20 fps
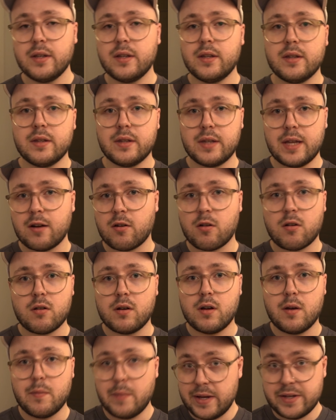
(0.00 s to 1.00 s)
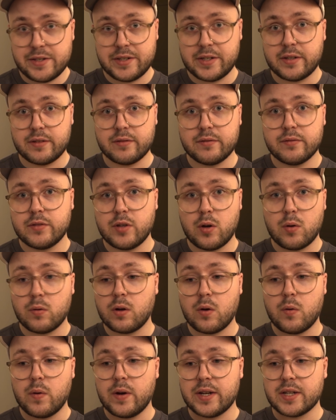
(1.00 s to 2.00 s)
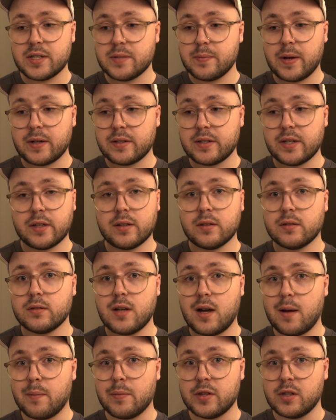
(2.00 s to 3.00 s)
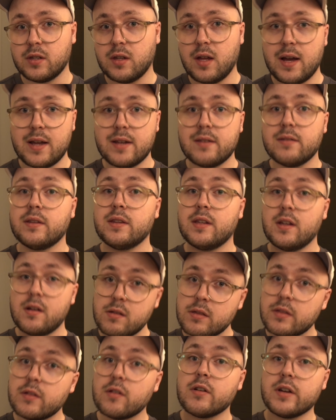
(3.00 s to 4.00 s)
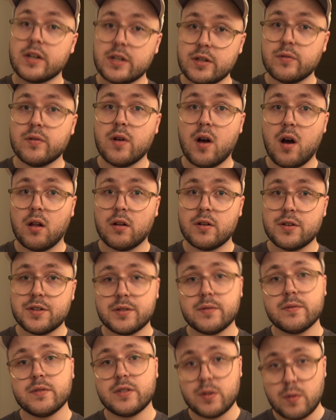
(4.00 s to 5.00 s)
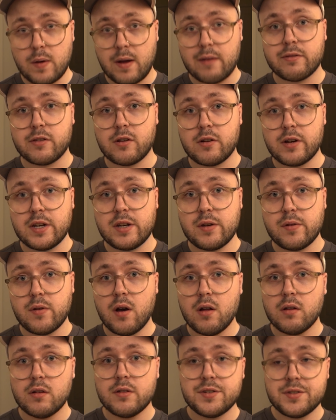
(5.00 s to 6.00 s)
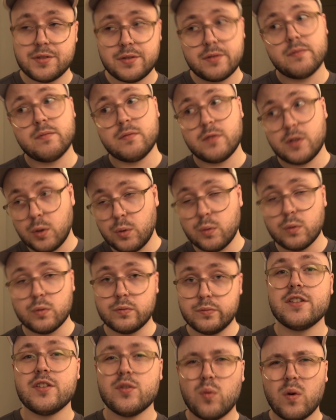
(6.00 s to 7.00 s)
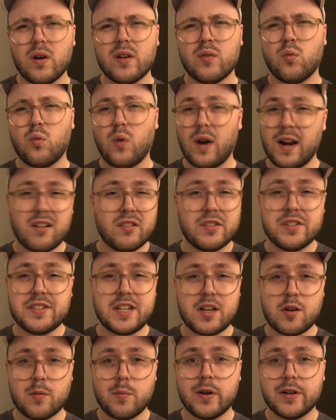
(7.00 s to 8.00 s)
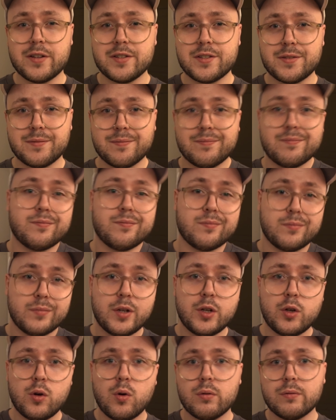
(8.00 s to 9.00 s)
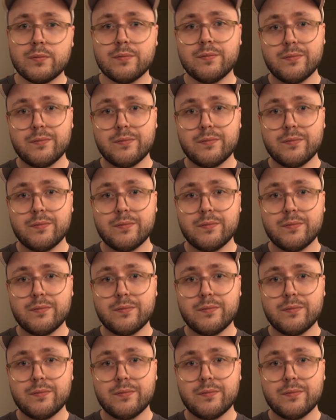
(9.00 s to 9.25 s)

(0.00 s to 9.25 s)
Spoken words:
they aren't amazing. Don't go in expecting top of the line. They're $32. Do you have $32? Cool. Do you want wireless earbuds? Cool.